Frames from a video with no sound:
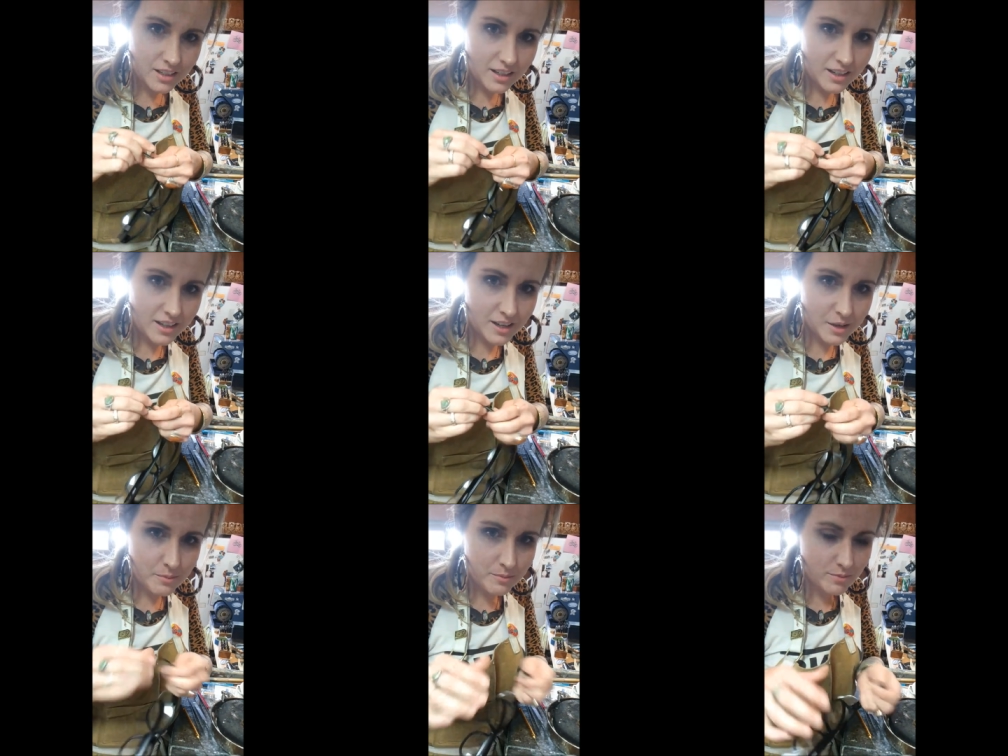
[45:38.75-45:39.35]

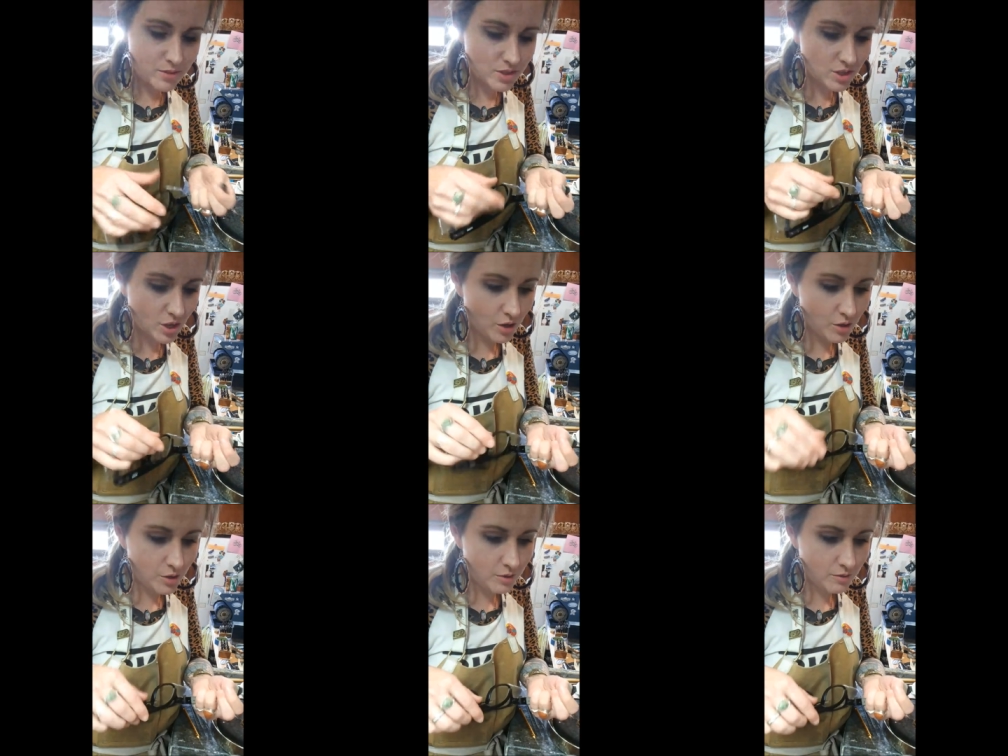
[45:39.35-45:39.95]
Um,
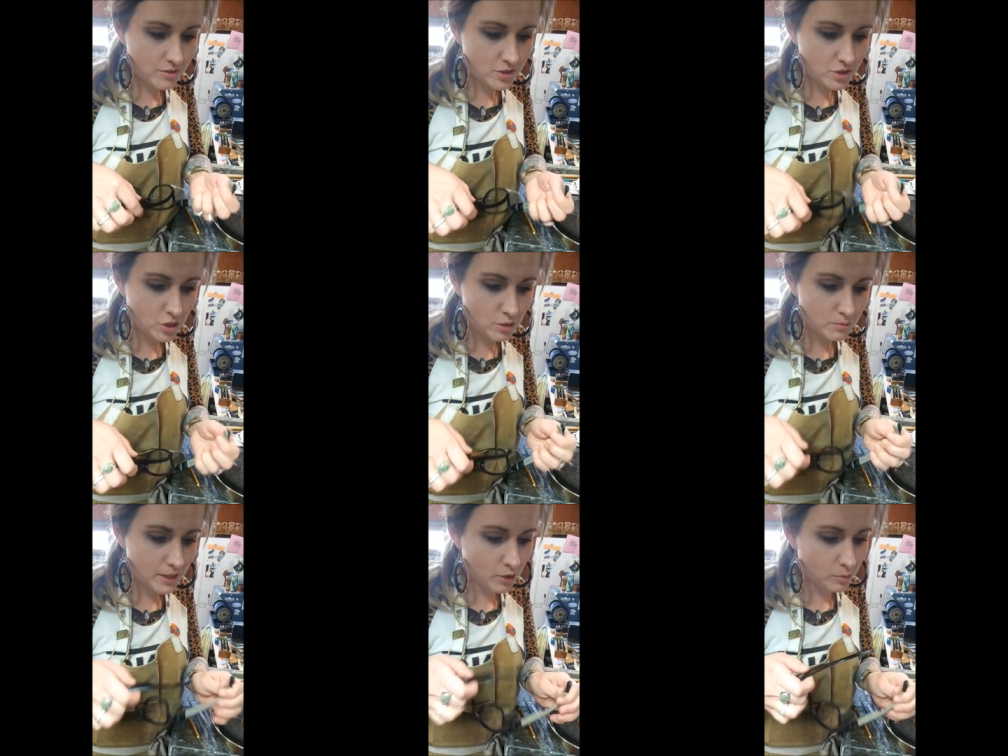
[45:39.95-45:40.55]
so,
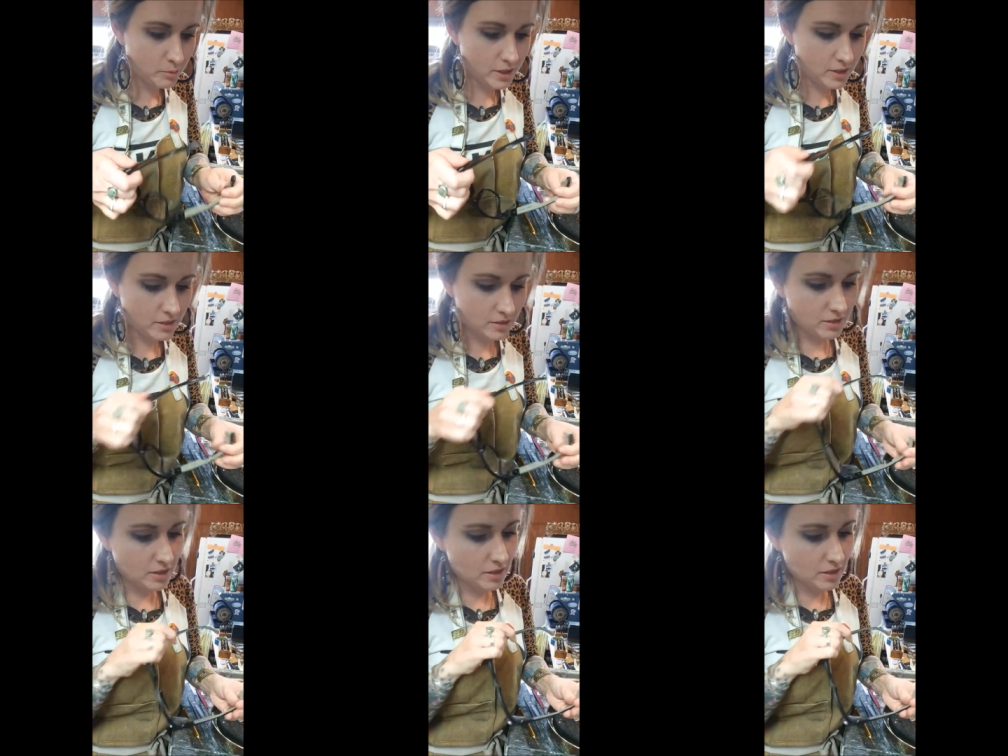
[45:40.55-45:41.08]
Sir Metalbeard,